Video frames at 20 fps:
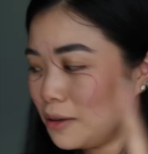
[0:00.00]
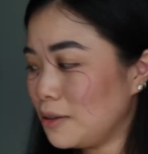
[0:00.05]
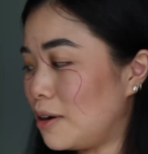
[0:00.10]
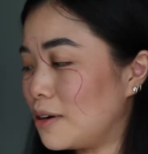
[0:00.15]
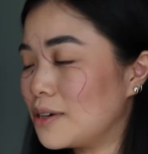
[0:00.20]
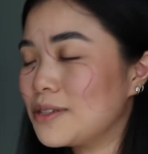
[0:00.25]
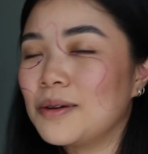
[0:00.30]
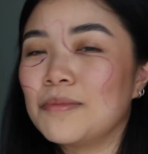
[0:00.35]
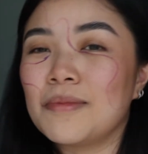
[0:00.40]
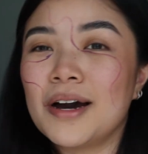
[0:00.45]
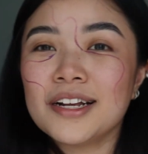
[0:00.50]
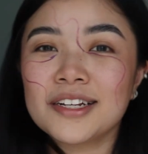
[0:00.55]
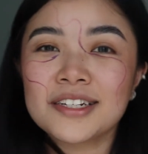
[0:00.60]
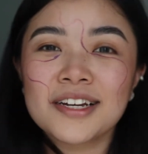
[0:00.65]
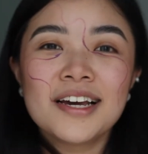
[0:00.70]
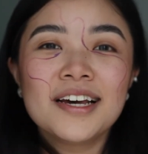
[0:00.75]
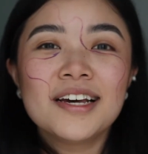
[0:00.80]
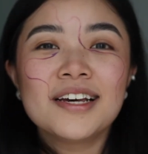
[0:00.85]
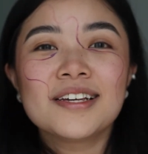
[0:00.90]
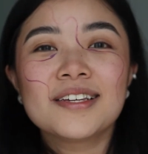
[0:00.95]
talk so much,
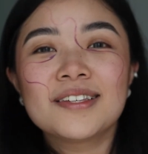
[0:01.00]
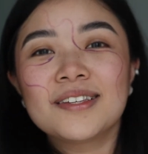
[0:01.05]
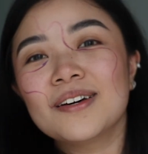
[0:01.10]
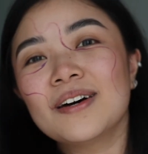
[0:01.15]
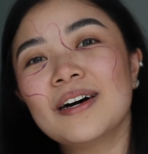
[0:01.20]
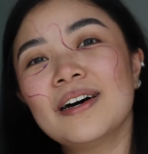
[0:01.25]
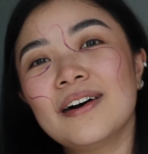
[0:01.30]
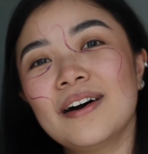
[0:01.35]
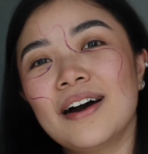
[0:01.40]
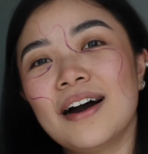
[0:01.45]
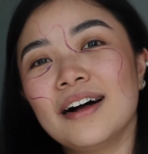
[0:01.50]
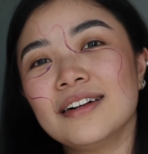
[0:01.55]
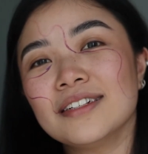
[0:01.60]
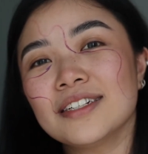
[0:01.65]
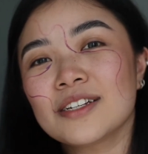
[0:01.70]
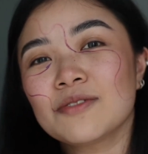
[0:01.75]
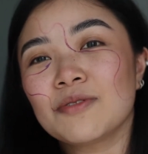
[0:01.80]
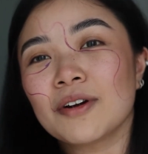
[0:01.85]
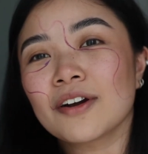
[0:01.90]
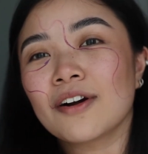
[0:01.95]
so I'll
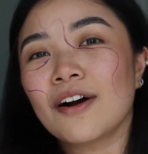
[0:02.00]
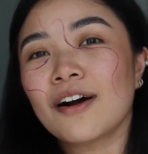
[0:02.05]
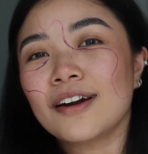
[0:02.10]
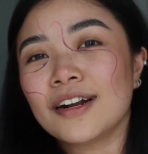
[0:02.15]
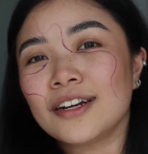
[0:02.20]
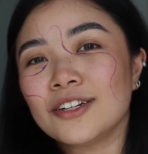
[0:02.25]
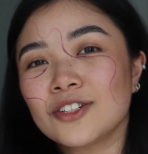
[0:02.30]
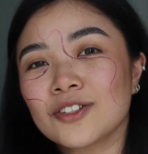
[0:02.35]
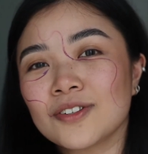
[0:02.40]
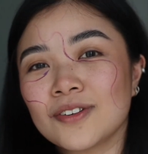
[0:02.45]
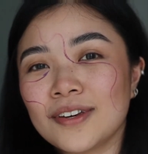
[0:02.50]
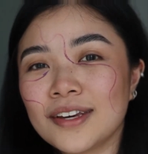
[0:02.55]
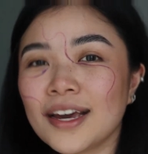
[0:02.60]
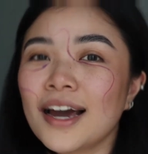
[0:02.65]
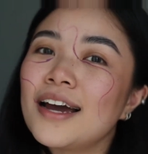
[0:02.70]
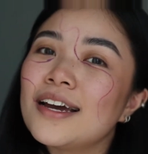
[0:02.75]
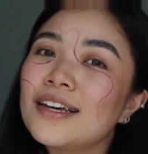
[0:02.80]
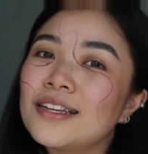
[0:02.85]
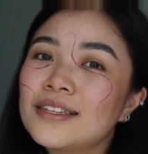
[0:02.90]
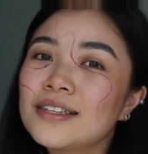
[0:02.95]
just record and show you
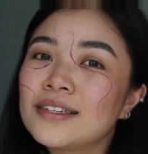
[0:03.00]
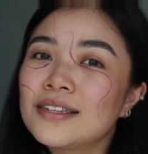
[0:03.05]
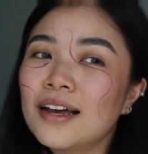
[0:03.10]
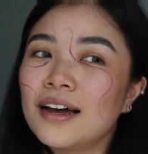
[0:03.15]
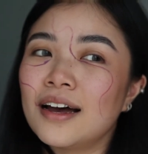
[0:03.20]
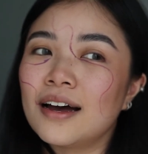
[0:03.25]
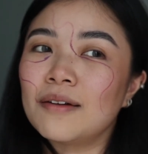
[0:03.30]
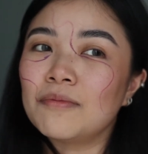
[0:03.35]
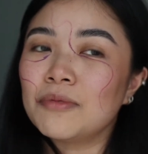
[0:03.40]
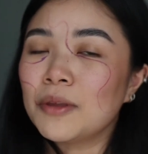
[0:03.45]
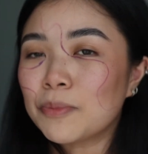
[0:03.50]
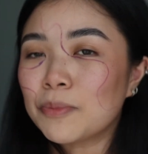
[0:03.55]
guys the